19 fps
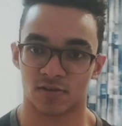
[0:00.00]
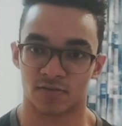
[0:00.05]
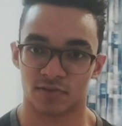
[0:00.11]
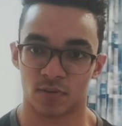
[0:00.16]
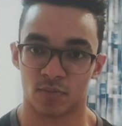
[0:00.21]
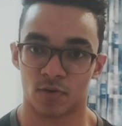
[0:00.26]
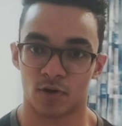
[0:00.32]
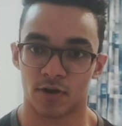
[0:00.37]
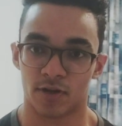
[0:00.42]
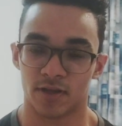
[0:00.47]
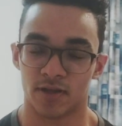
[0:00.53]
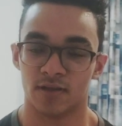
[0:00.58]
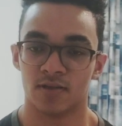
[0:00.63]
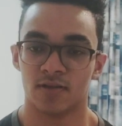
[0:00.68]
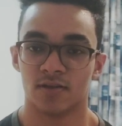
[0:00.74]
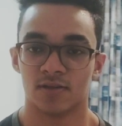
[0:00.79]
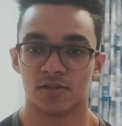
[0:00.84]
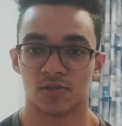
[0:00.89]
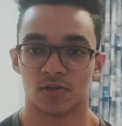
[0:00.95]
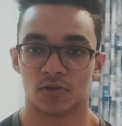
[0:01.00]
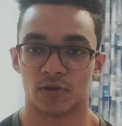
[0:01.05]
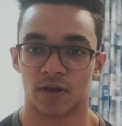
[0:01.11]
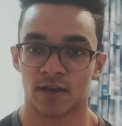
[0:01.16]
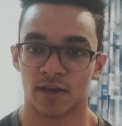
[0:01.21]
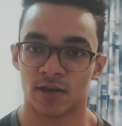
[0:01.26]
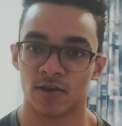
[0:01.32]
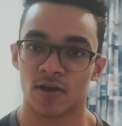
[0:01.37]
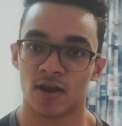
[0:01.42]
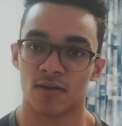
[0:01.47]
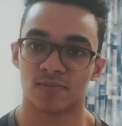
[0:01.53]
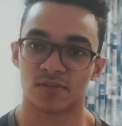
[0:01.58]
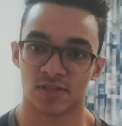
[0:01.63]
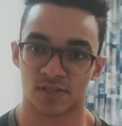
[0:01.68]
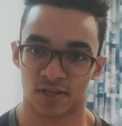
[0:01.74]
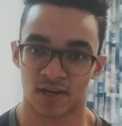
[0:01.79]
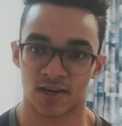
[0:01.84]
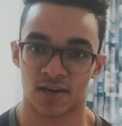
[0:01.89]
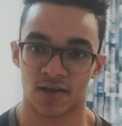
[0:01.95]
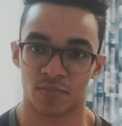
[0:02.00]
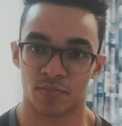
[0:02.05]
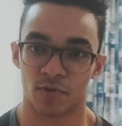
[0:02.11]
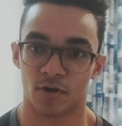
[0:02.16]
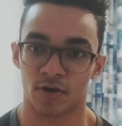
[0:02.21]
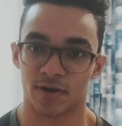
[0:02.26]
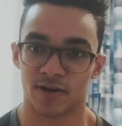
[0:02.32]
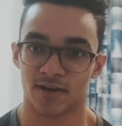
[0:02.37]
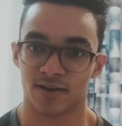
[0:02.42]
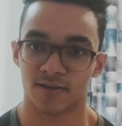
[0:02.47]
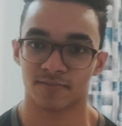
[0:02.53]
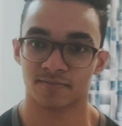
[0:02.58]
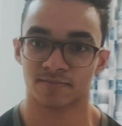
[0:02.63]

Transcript: of your body, so training your abs is really important.